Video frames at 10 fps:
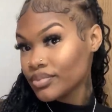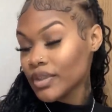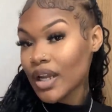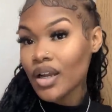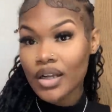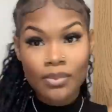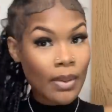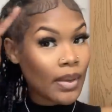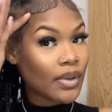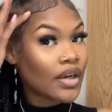And I don't like my
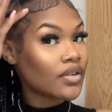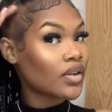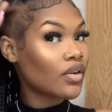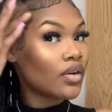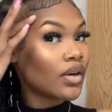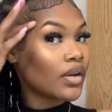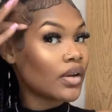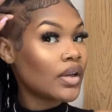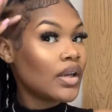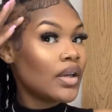baby hairs at all.
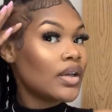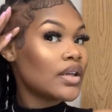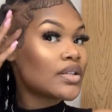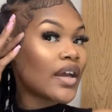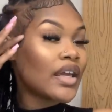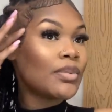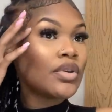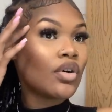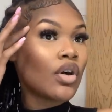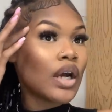It's like it'd be
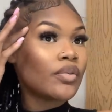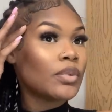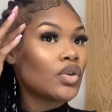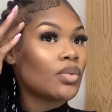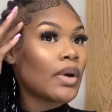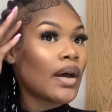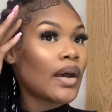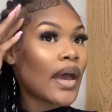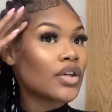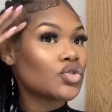hard for me to do my
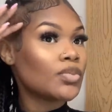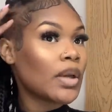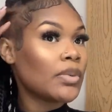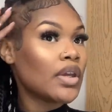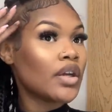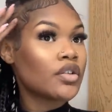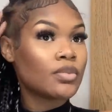actual baby hairs,